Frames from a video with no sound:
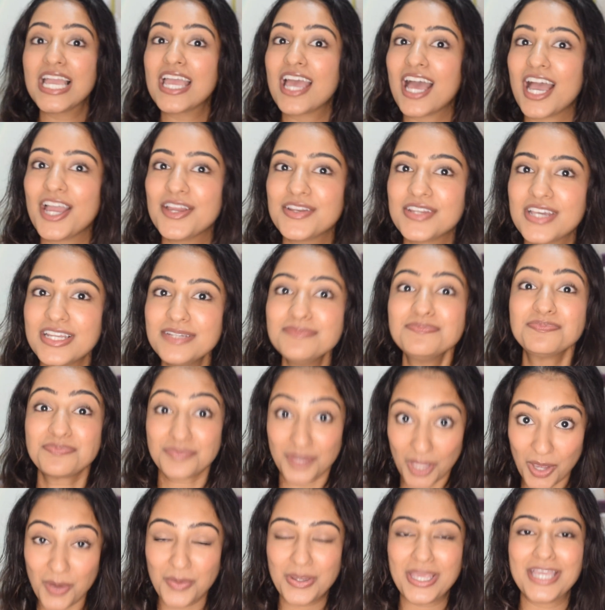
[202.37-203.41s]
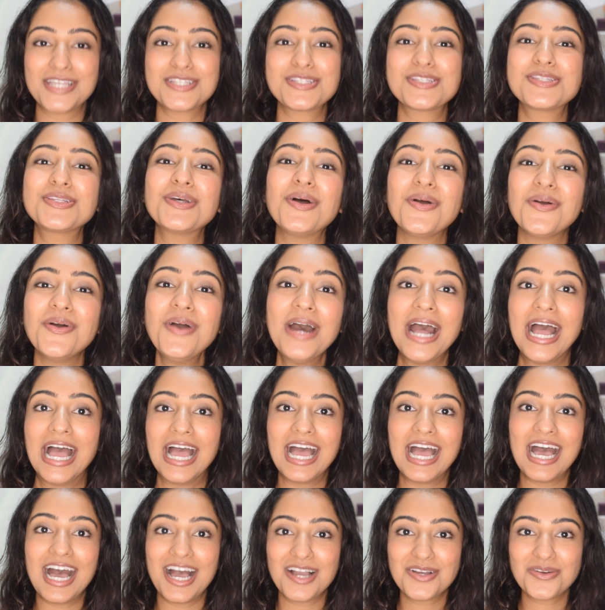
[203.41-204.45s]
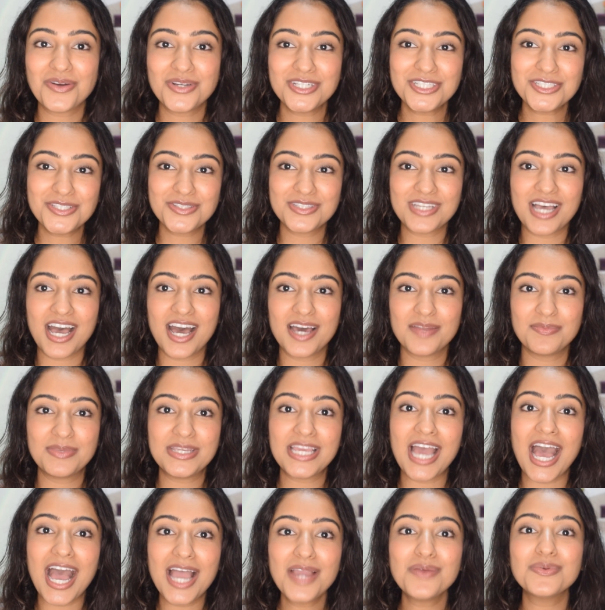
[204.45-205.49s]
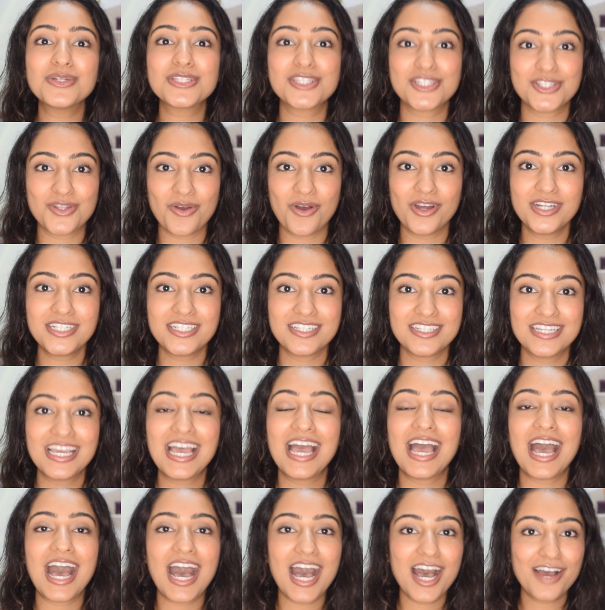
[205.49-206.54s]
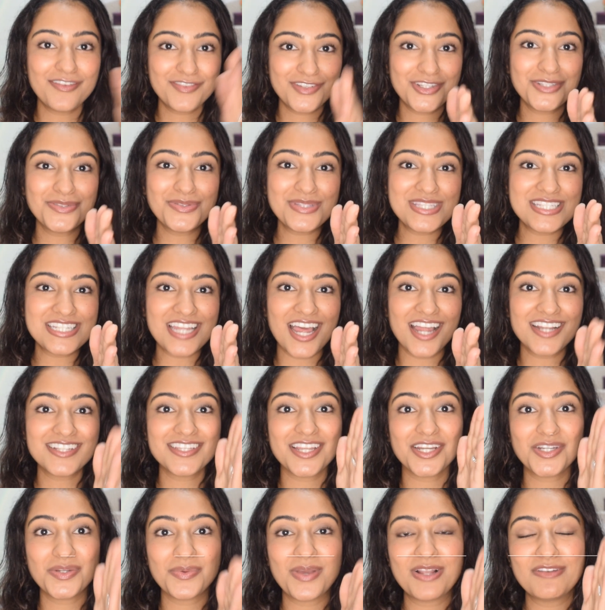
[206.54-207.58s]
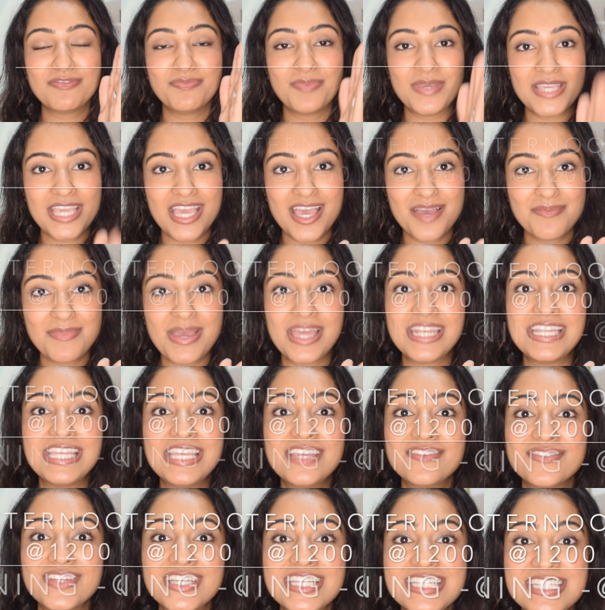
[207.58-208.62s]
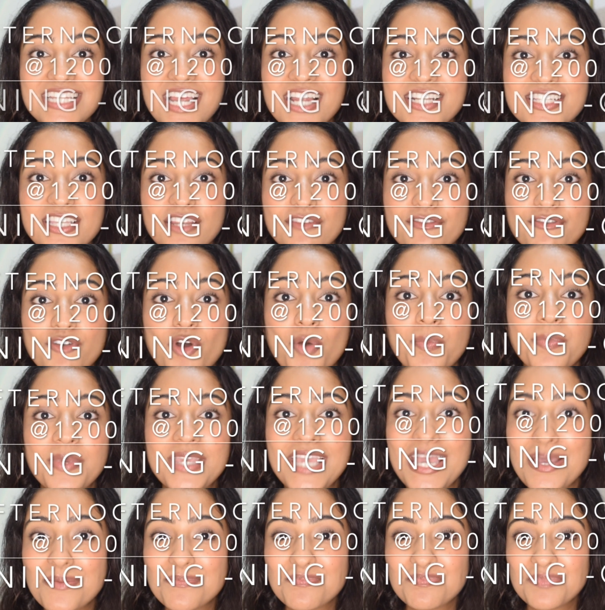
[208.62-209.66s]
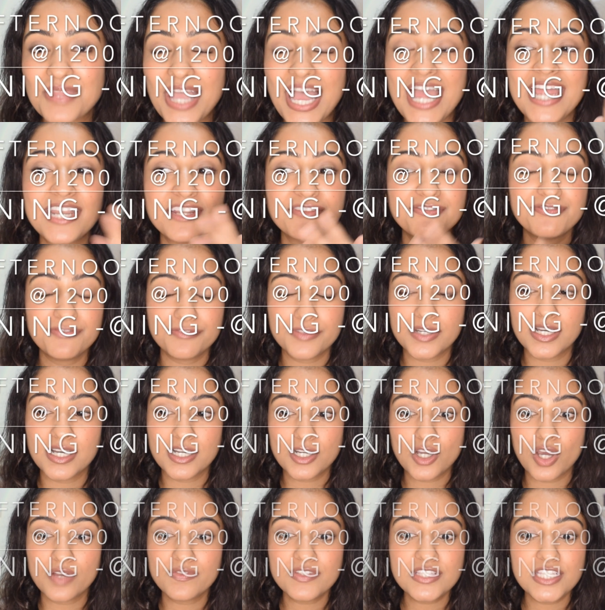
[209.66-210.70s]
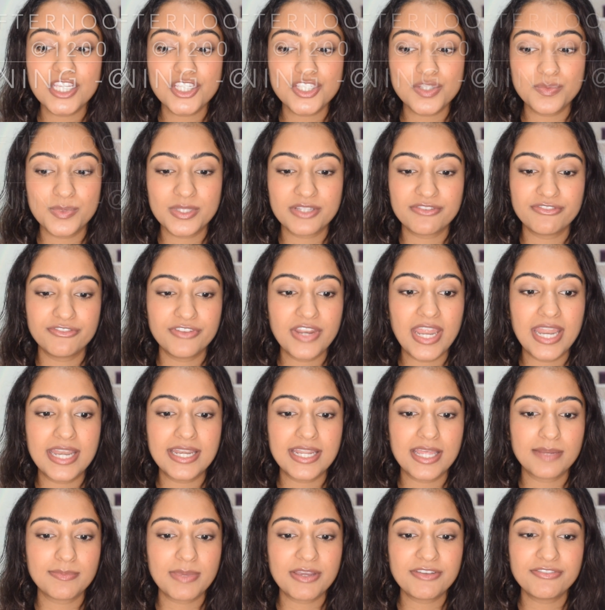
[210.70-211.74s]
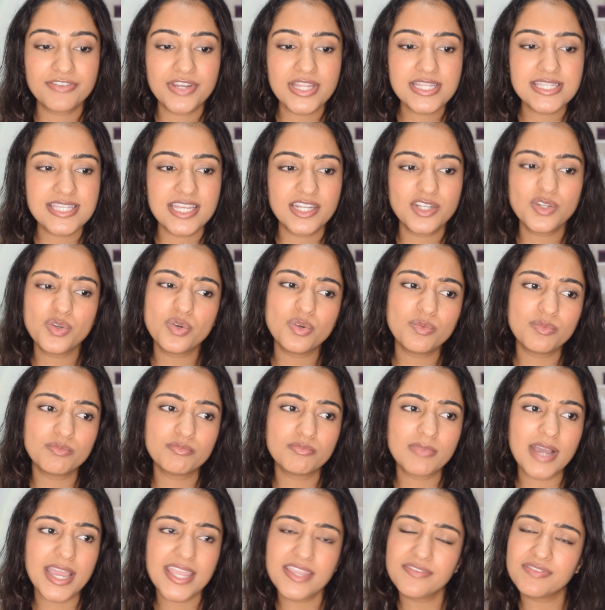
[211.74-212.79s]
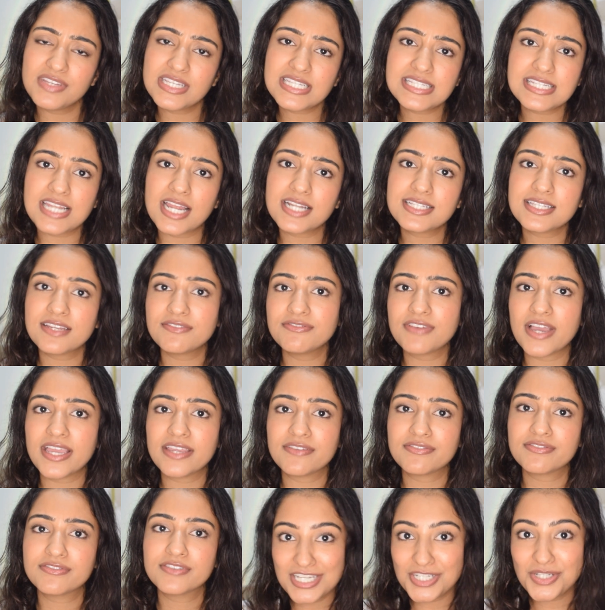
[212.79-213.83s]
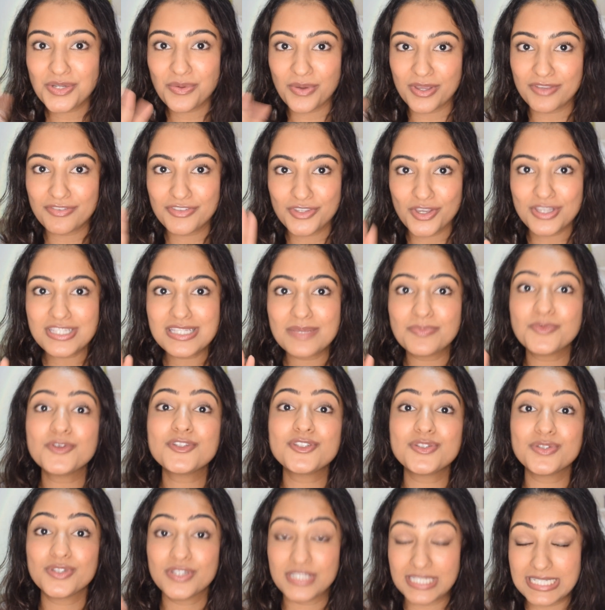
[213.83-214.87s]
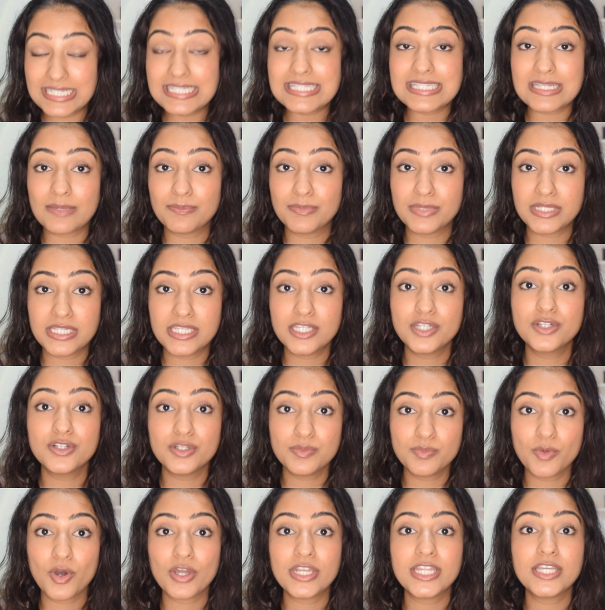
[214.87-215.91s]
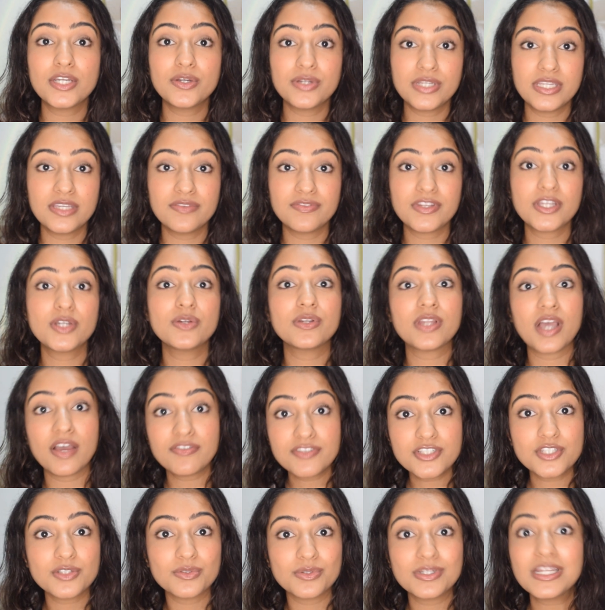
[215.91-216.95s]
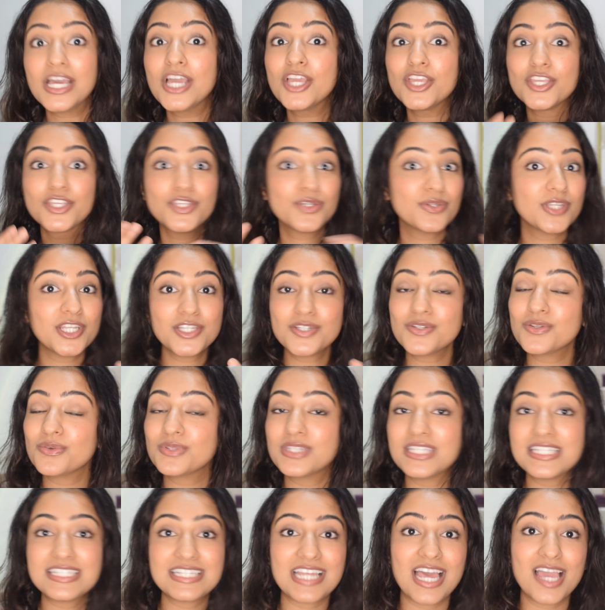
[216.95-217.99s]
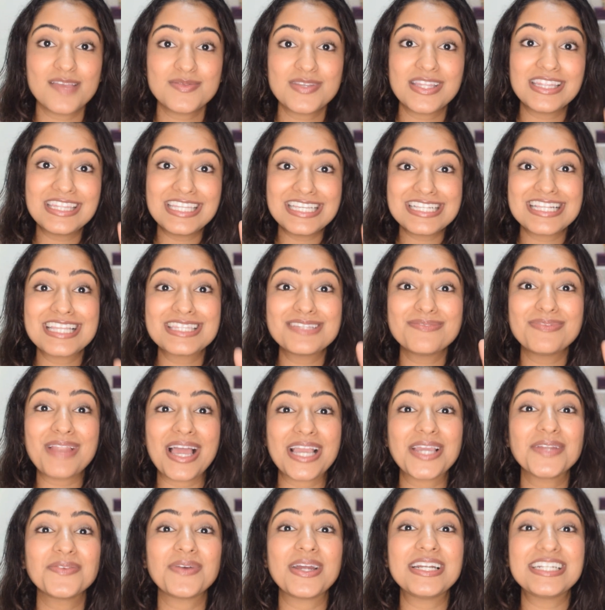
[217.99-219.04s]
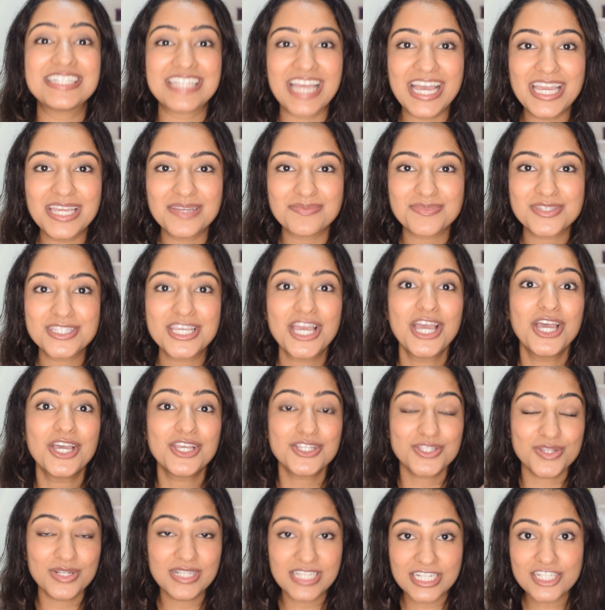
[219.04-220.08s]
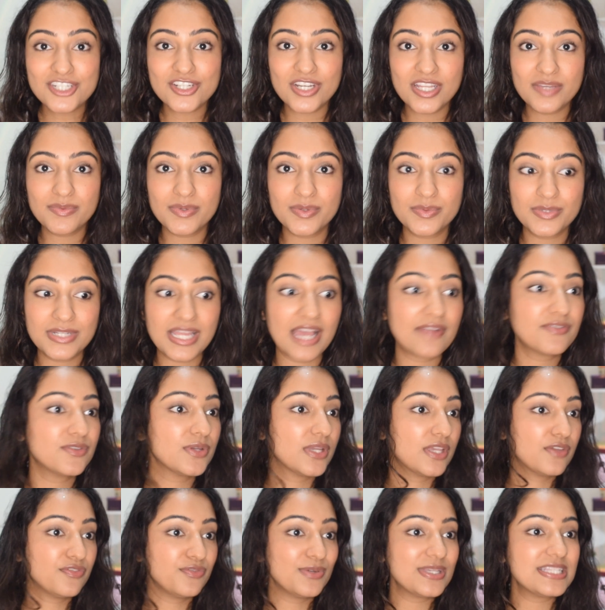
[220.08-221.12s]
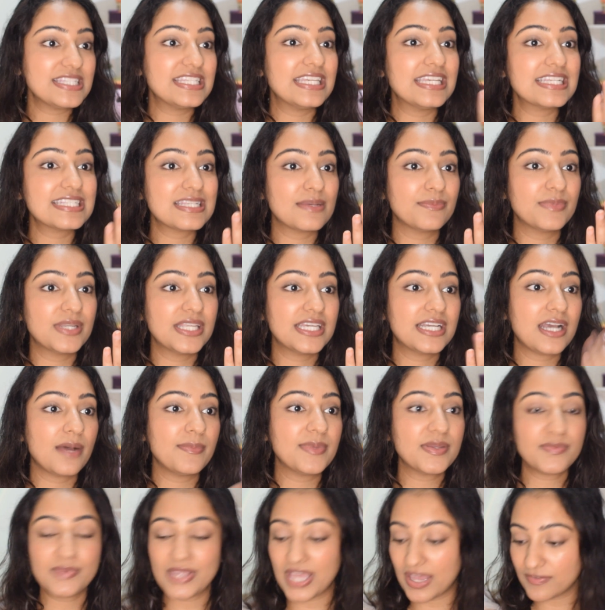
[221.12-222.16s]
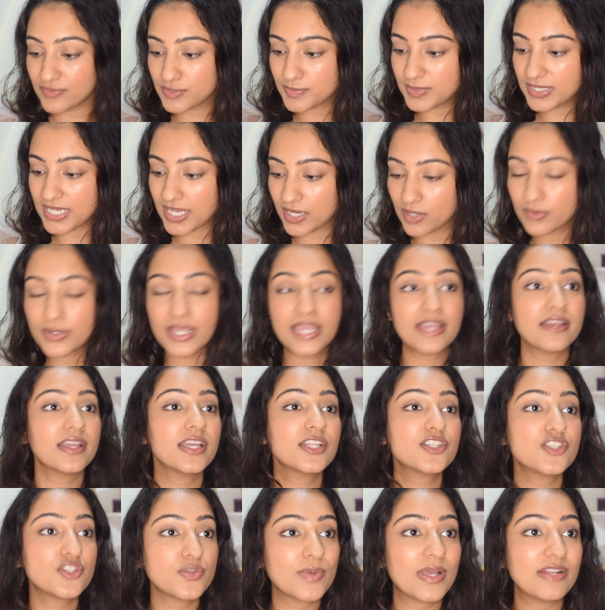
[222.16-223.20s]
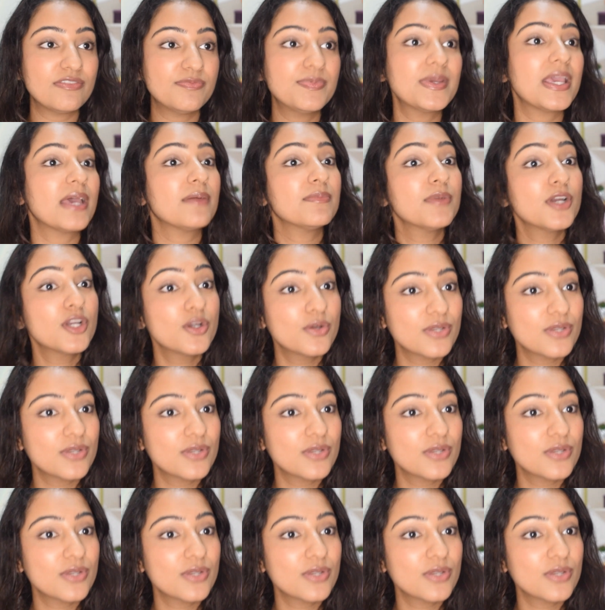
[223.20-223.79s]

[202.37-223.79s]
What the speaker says: Are you done? Okay, so according to the army, I was taught afternoon starts at 12 p.m. and evening starts at 4 p.m. I had a conversation with a friend and my friend said, no, my evening starts at 5. I said, no, if you're supposed to greet somebody, good morning, good evening, good afternoon, you need to know these times, and these are the black and white times. So literally we would have to, if we're seeing somebody coming, we have to be like, okay, it's 12 p.m.